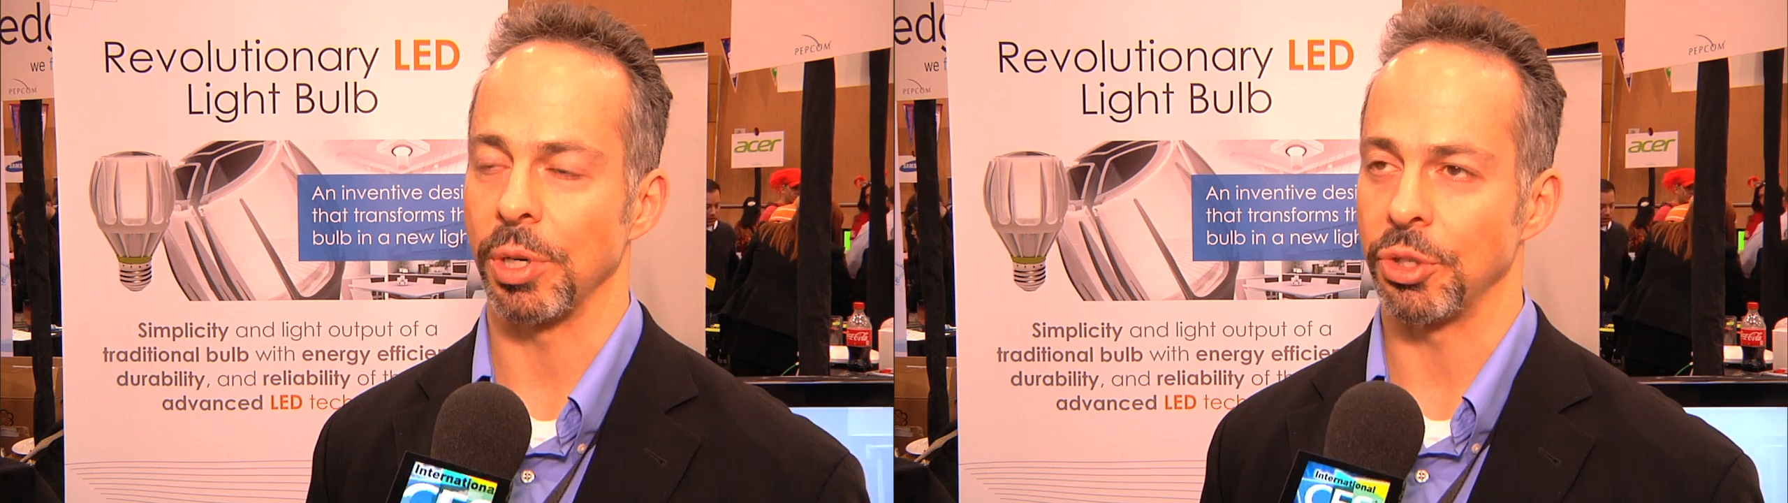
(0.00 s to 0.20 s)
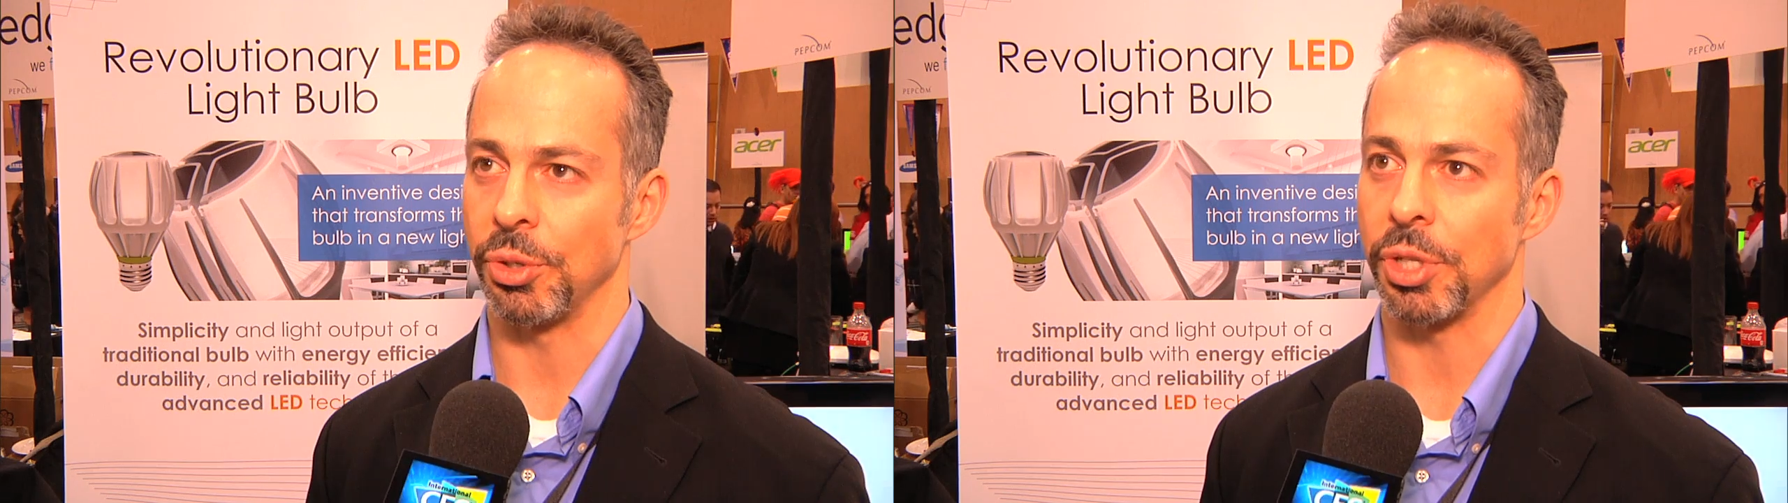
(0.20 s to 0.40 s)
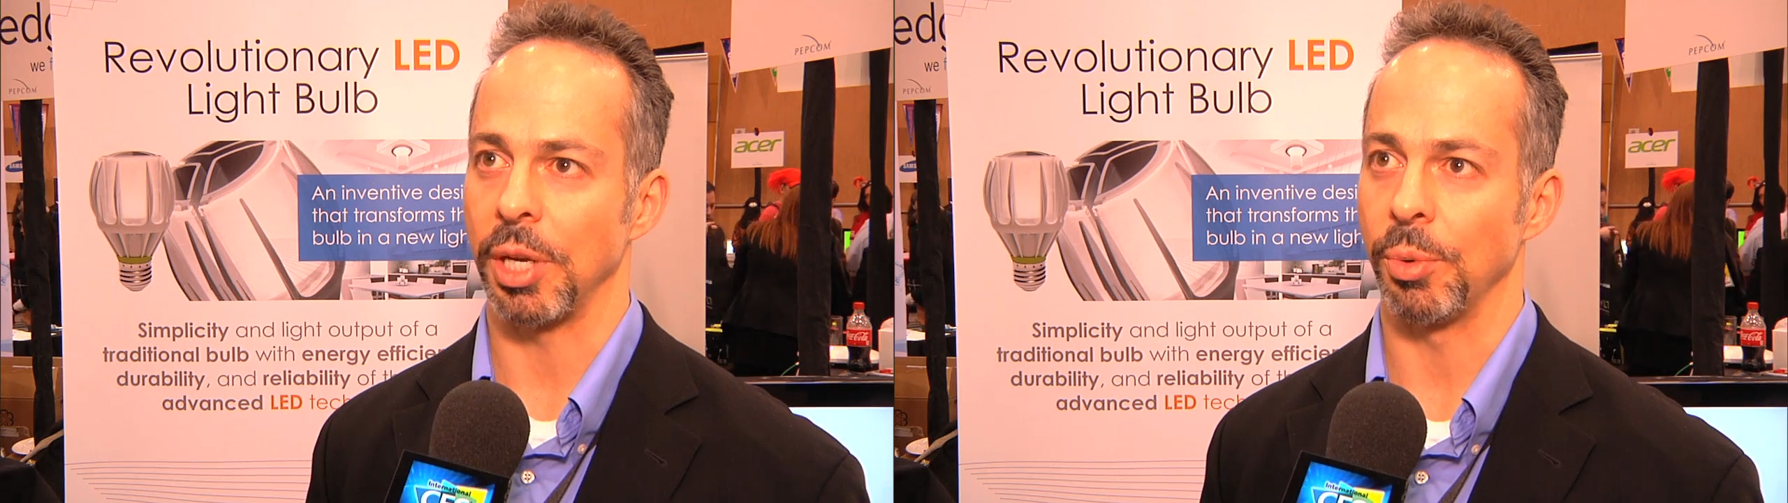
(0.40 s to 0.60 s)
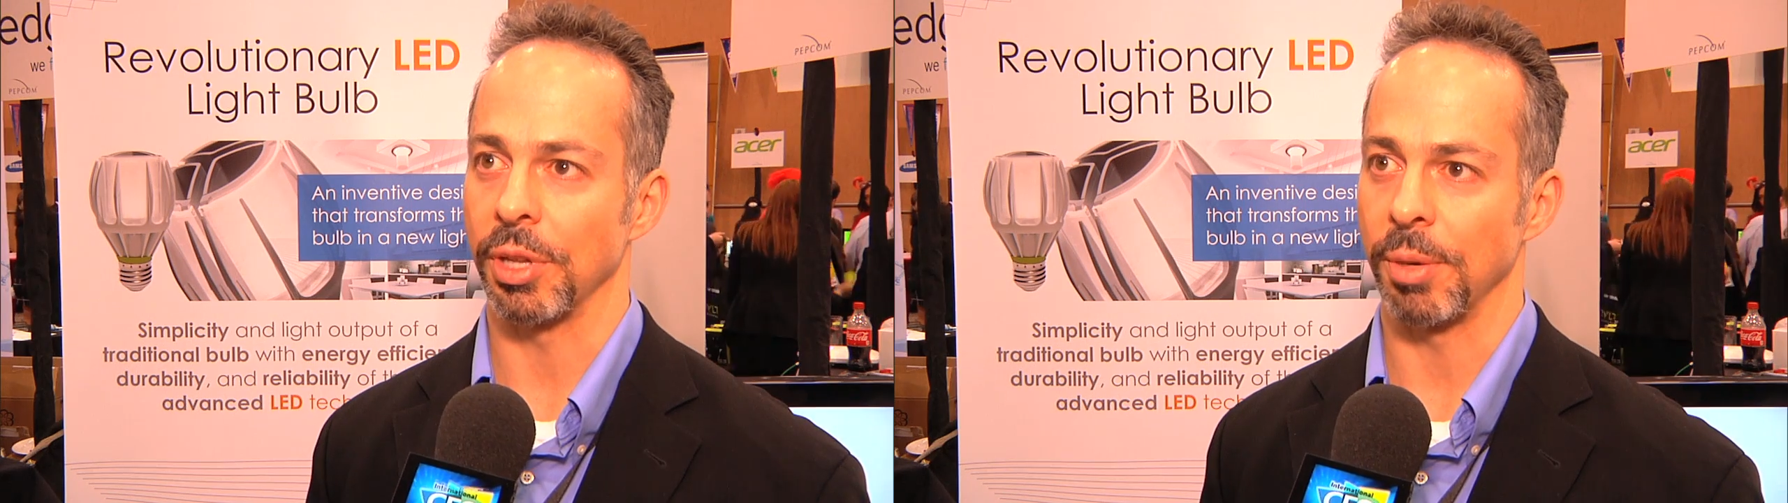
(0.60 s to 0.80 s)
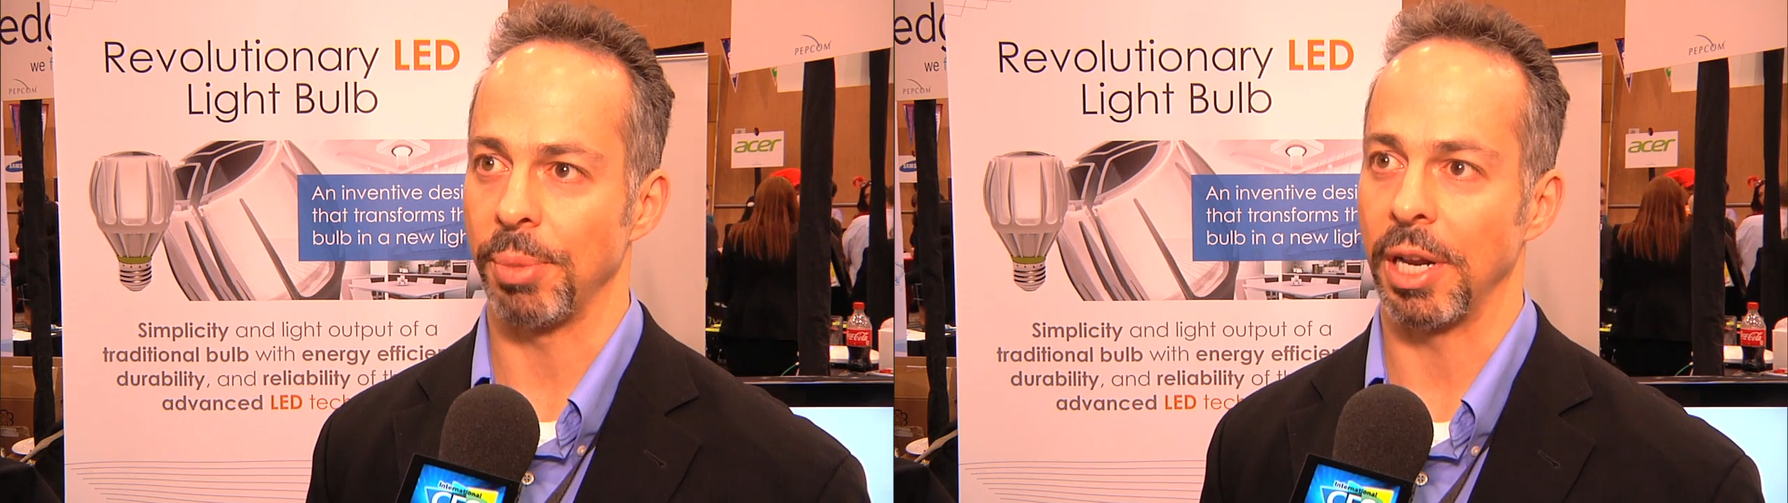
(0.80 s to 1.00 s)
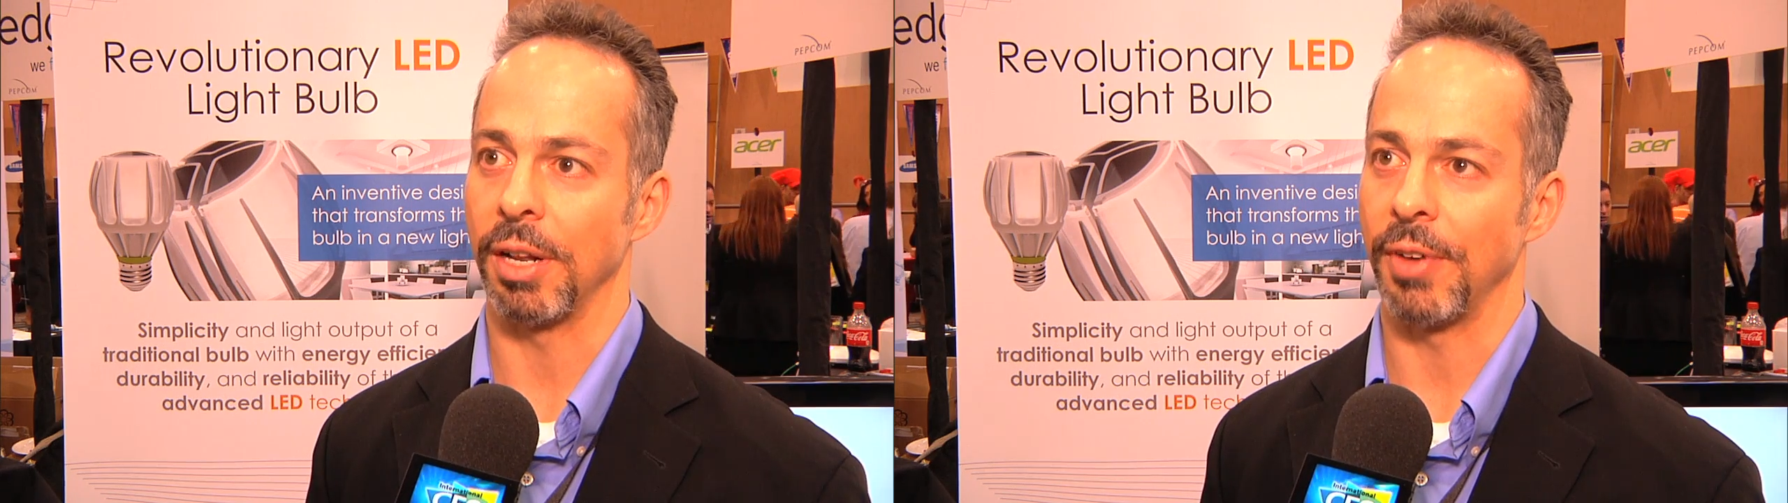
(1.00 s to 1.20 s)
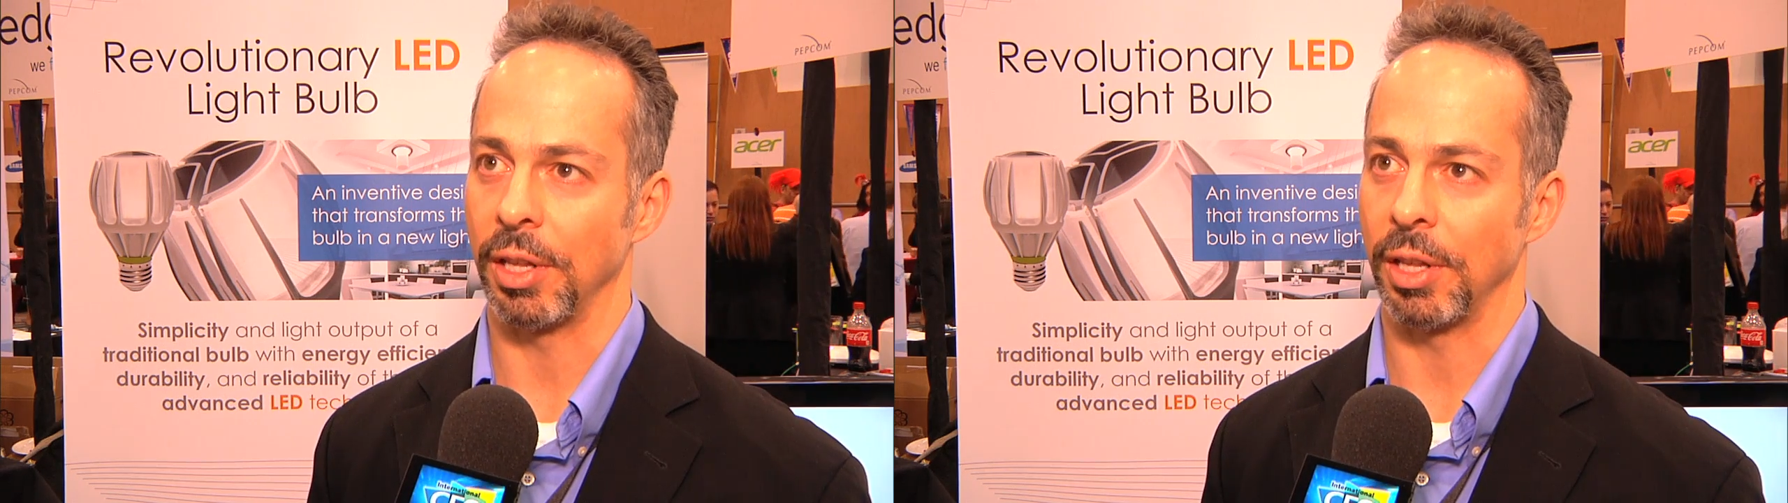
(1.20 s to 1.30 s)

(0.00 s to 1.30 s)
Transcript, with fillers: what you see with competitive